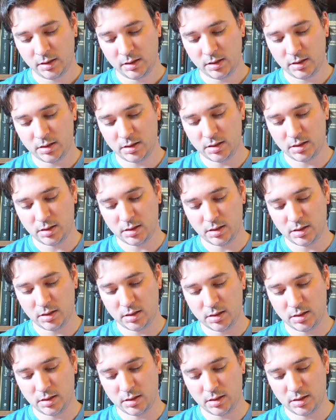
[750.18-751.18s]

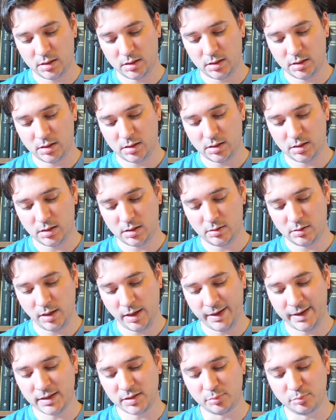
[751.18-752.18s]
I
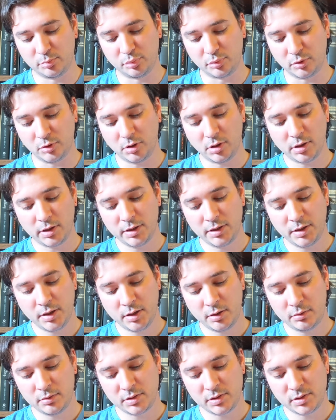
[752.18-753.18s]
guess Brooklyn
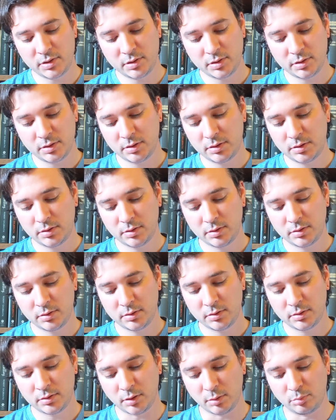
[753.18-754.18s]
Notes?
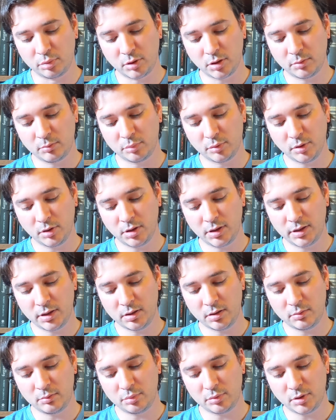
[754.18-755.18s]
Or
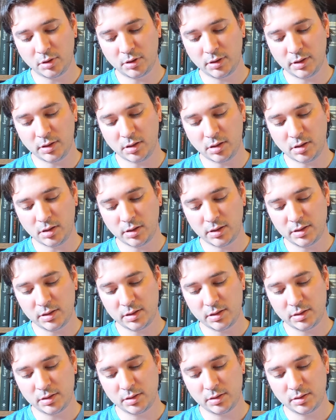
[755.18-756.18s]
Brooklyn
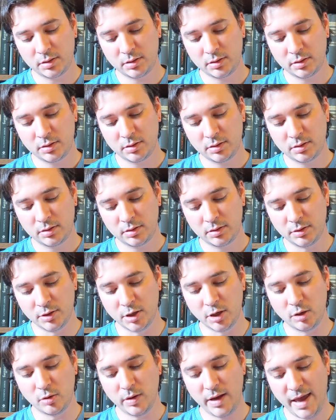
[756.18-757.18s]
August?
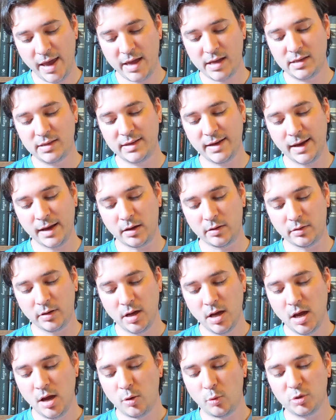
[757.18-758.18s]
No, Head Down.
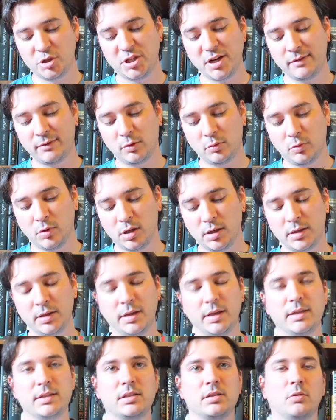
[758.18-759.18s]
Whichever one
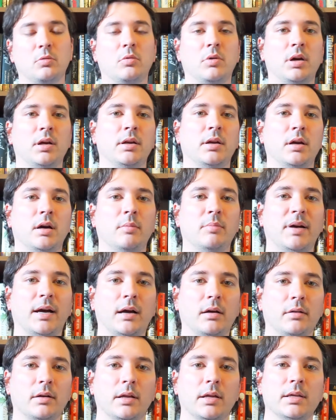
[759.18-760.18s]
is the one
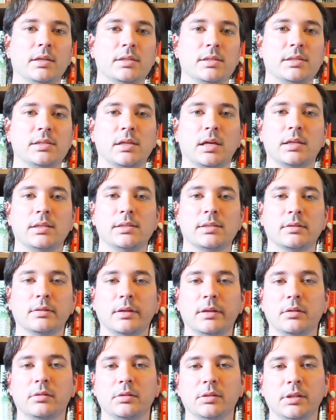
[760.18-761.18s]
about his son's
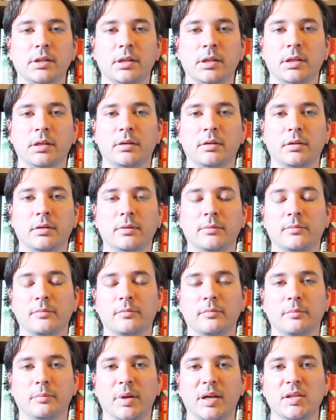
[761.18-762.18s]
Little League
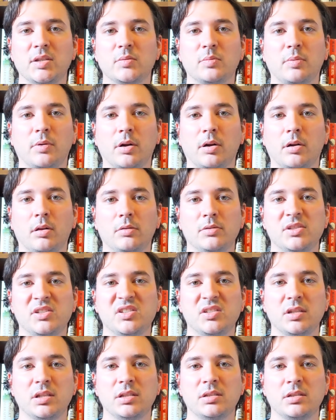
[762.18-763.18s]
baseball
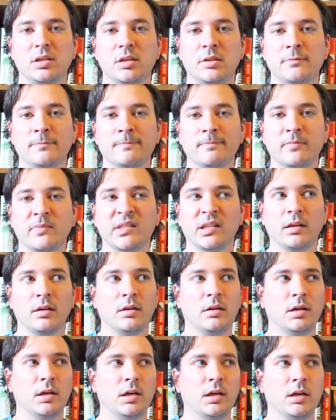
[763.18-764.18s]
season.
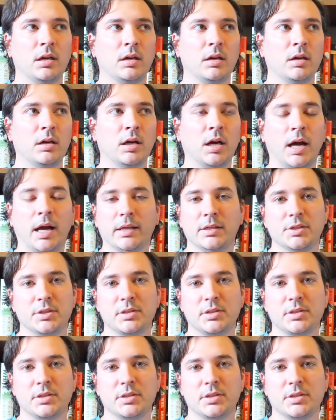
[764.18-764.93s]
I